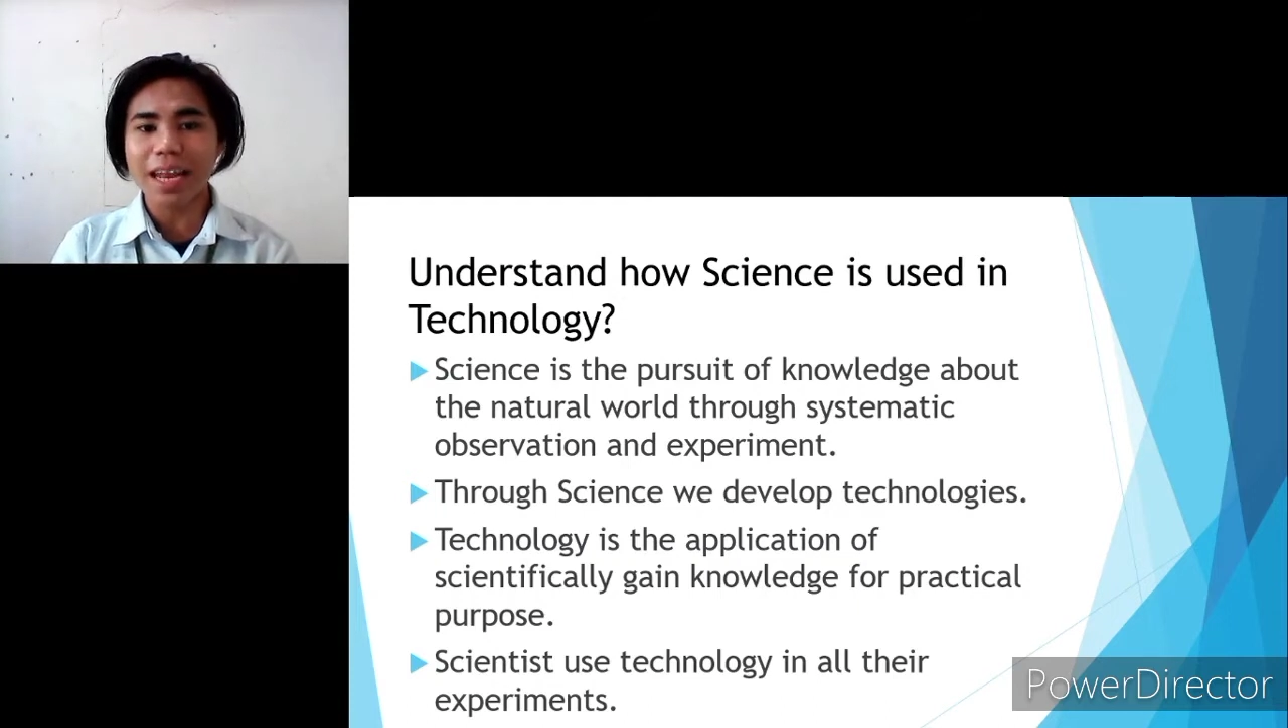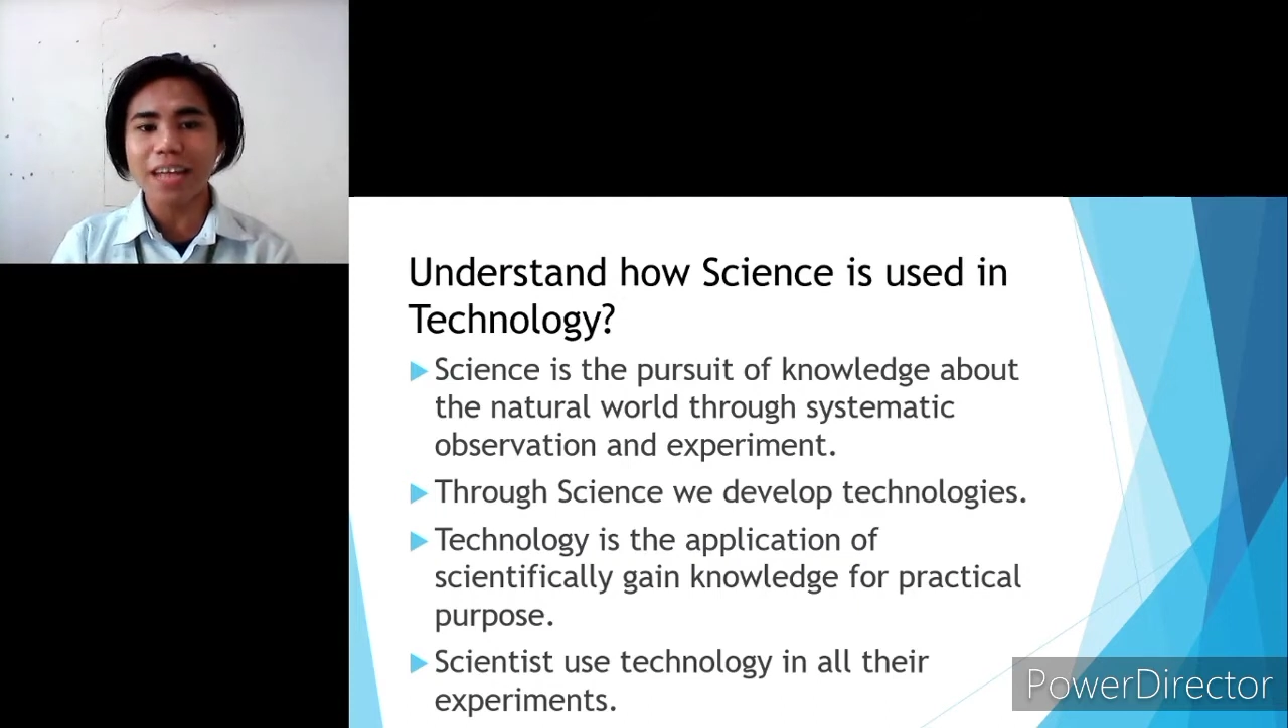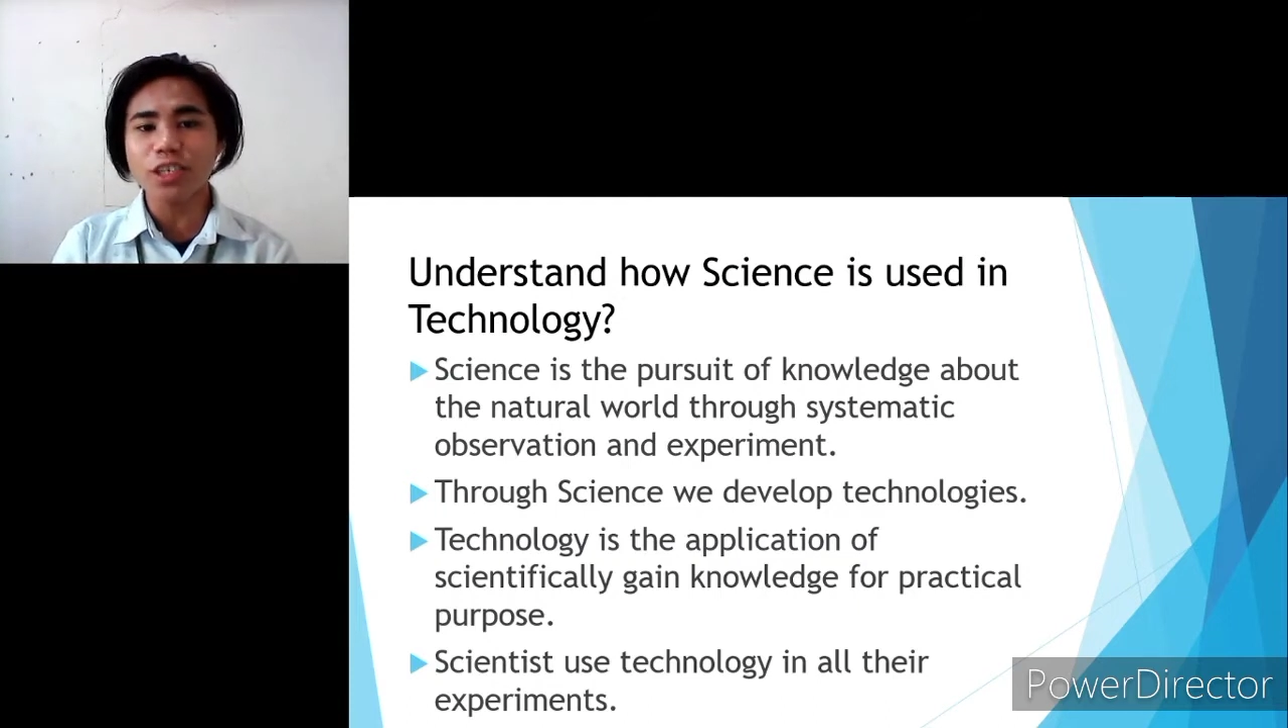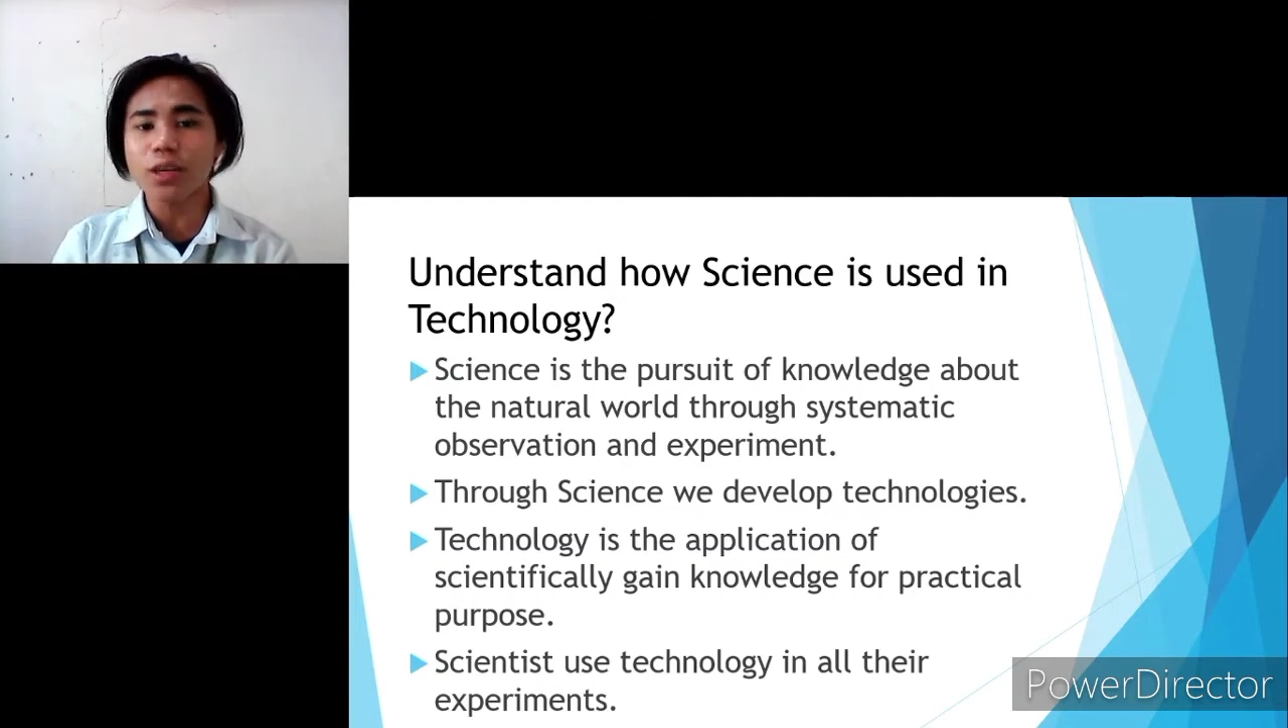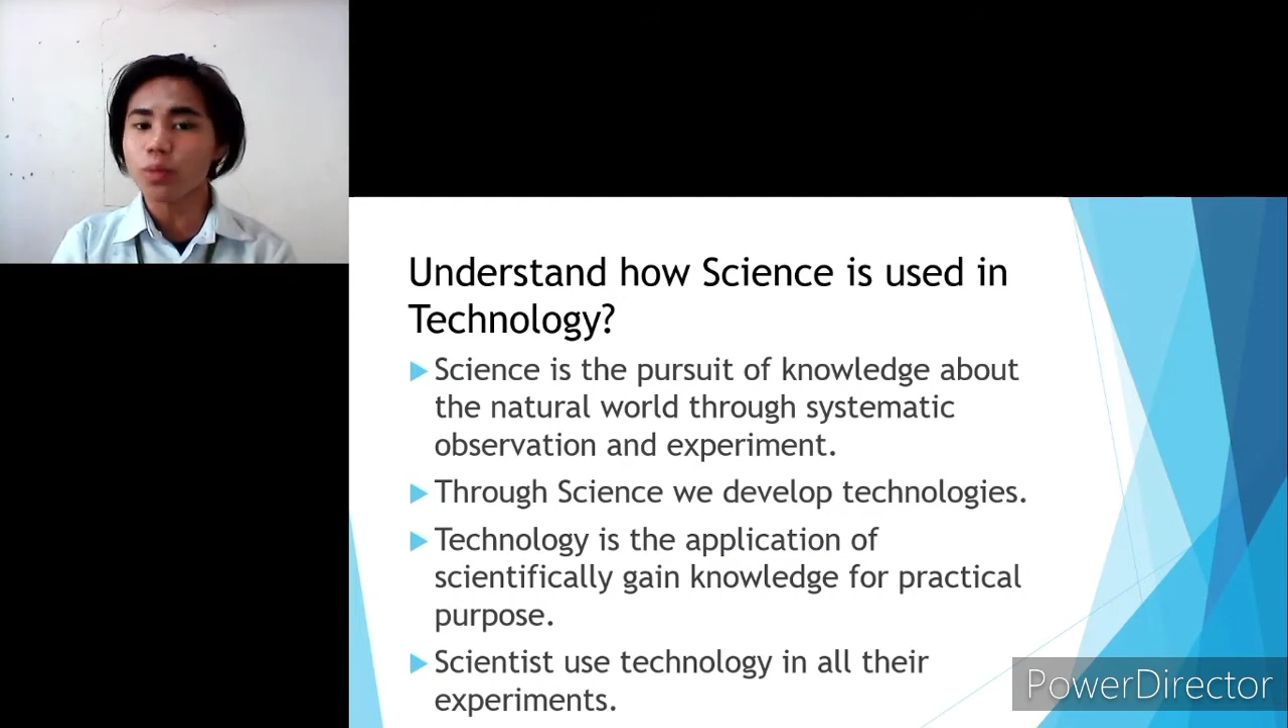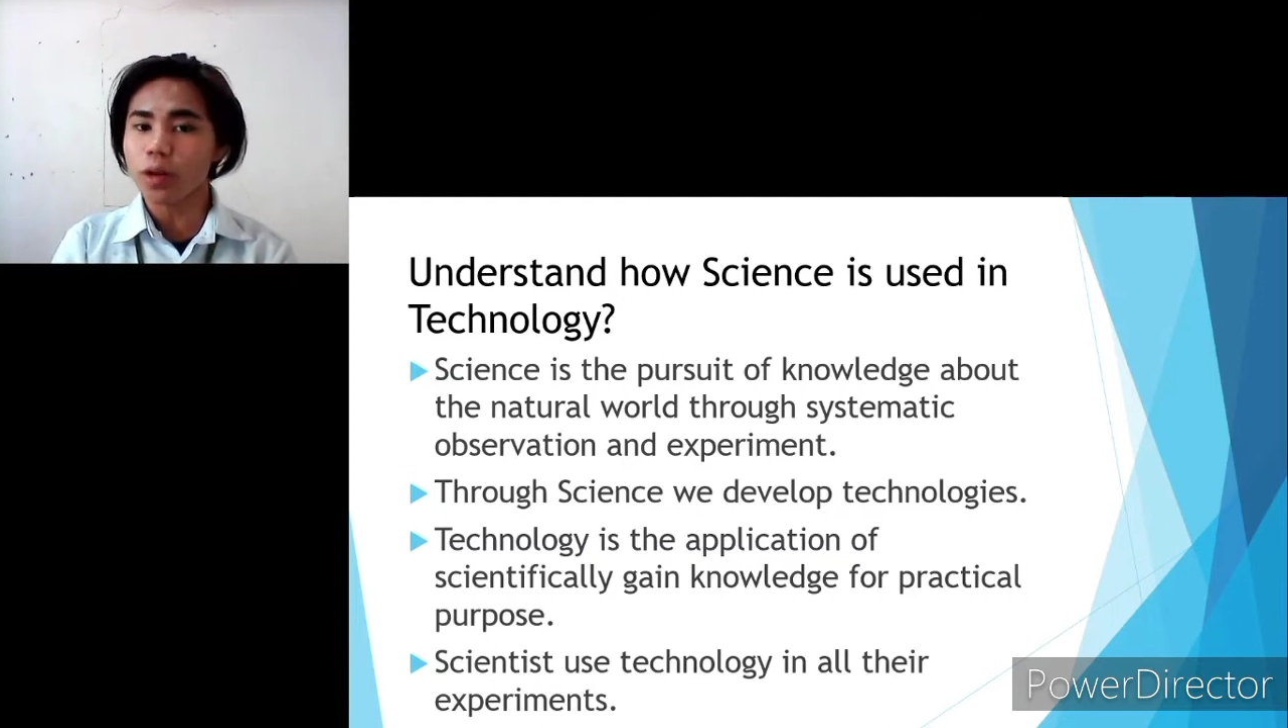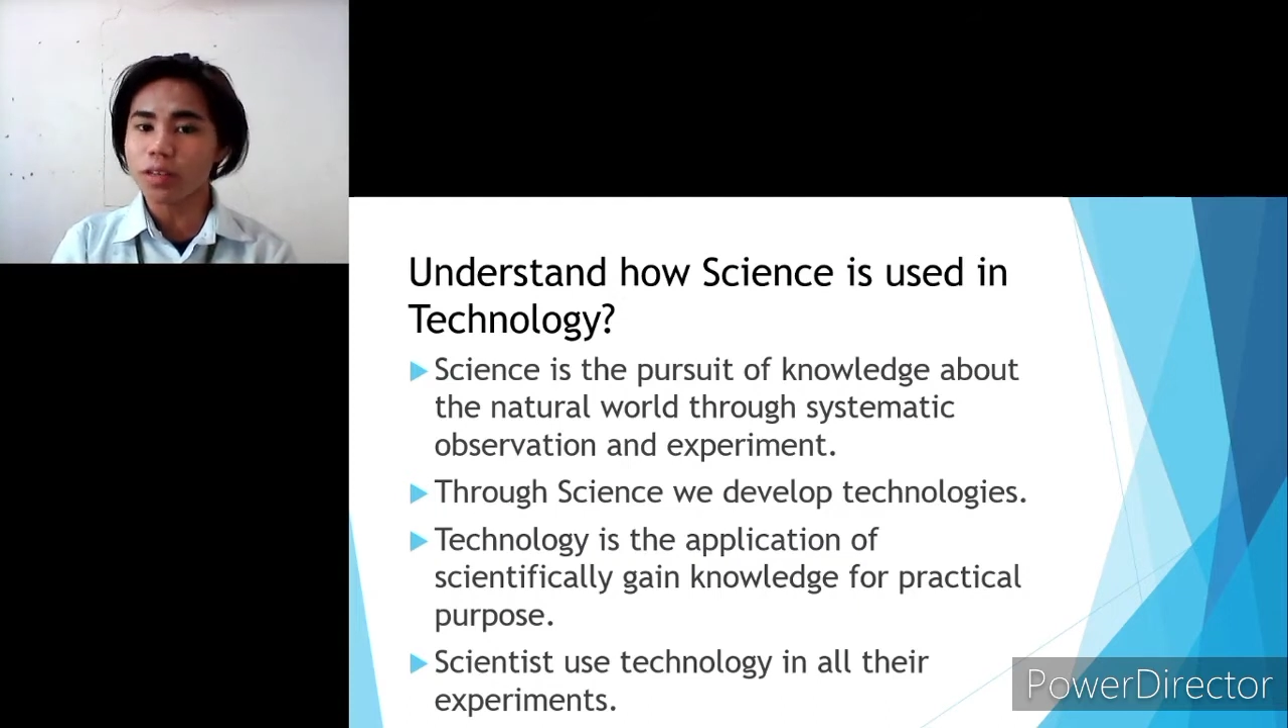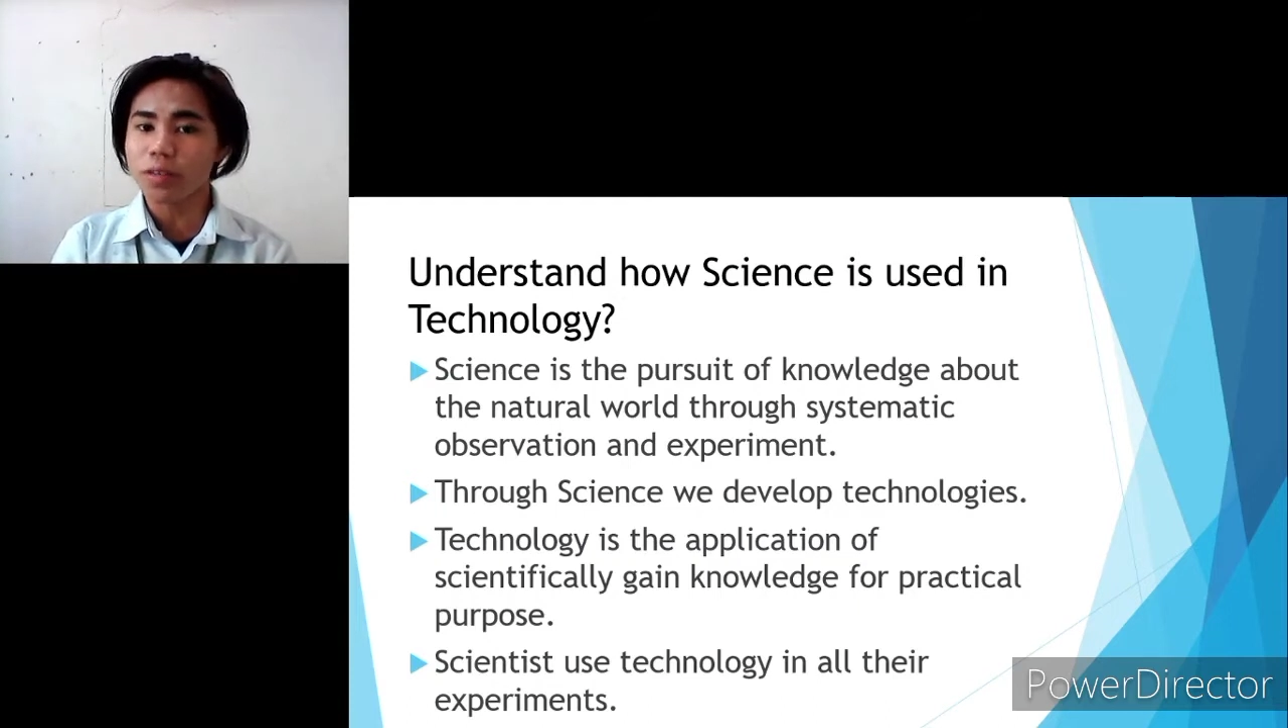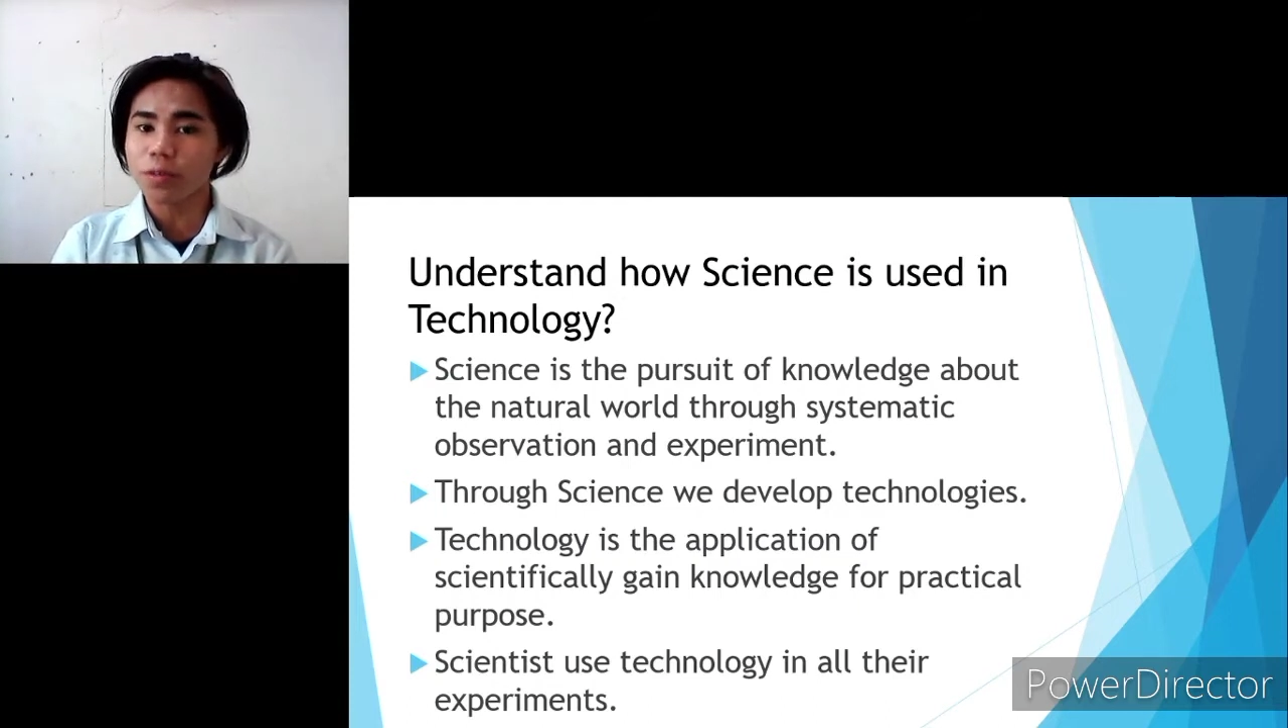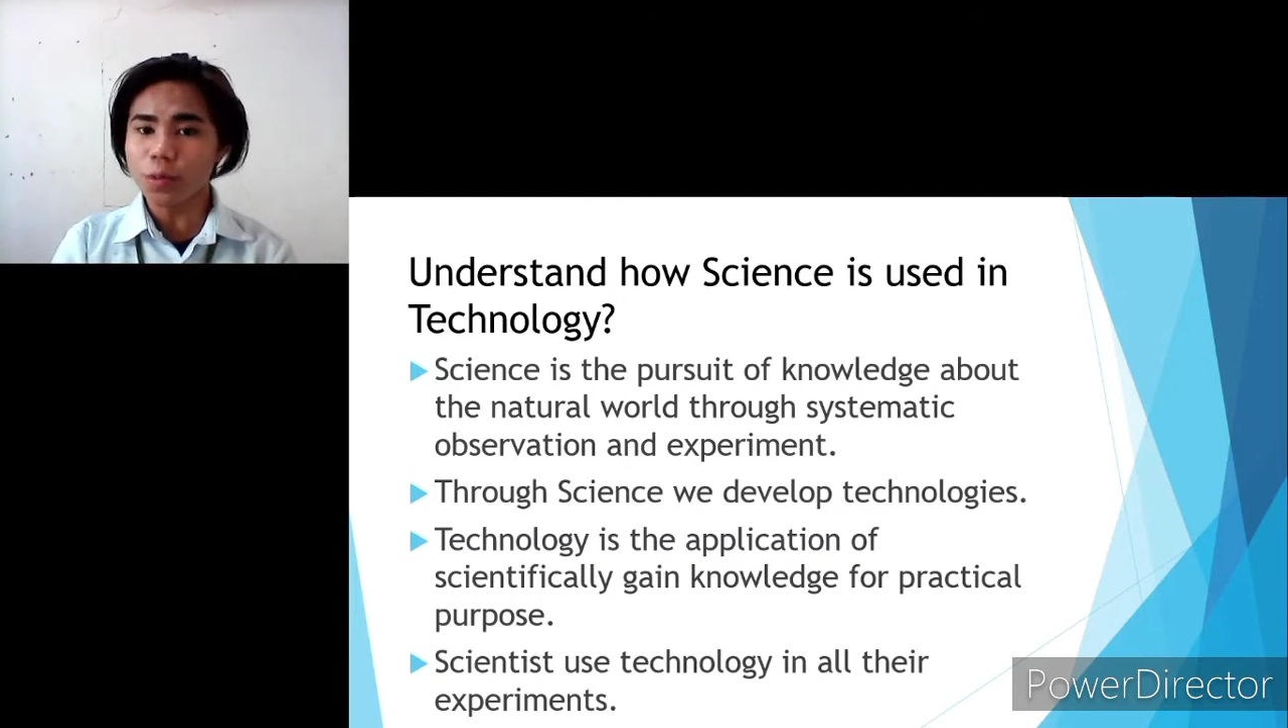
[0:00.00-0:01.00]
natural world